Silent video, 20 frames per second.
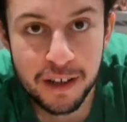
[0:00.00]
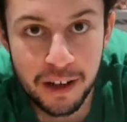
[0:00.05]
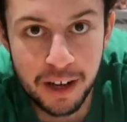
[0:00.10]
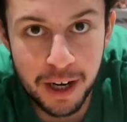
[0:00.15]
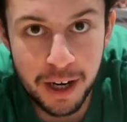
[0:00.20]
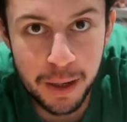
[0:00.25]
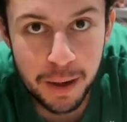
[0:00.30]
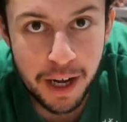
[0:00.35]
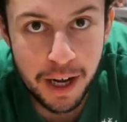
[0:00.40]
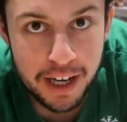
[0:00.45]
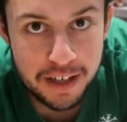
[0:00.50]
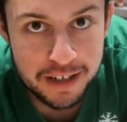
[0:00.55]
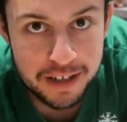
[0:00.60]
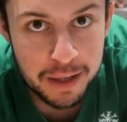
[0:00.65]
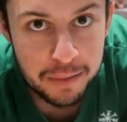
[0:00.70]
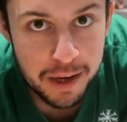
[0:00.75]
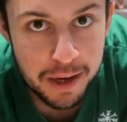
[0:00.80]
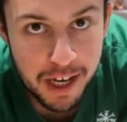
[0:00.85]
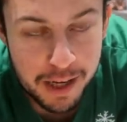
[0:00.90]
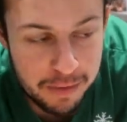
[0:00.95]
I actually
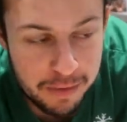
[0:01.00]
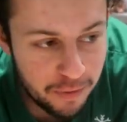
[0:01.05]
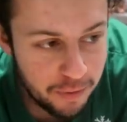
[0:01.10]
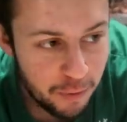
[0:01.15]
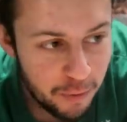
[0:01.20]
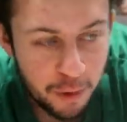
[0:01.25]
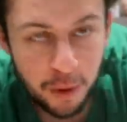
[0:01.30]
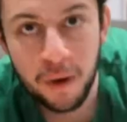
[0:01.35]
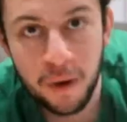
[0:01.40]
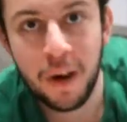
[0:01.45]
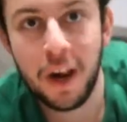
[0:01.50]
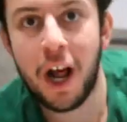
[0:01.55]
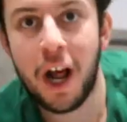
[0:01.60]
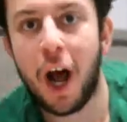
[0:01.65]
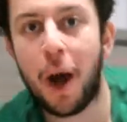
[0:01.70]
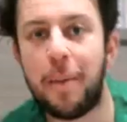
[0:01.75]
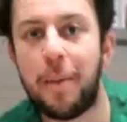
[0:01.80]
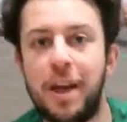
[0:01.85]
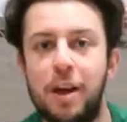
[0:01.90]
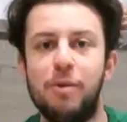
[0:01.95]
made before.
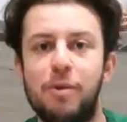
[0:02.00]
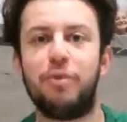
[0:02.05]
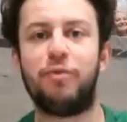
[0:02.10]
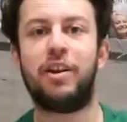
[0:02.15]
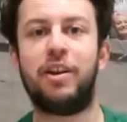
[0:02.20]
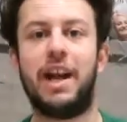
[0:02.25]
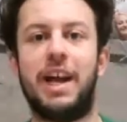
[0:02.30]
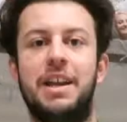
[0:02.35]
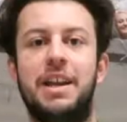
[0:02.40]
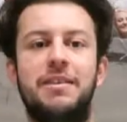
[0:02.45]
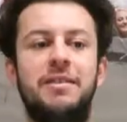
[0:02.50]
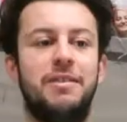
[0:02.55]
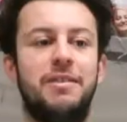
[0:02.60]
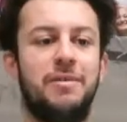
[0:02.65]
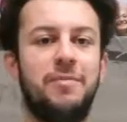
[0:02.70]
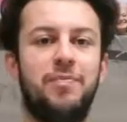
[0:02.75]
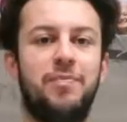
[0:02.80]
I'm here with Rianne.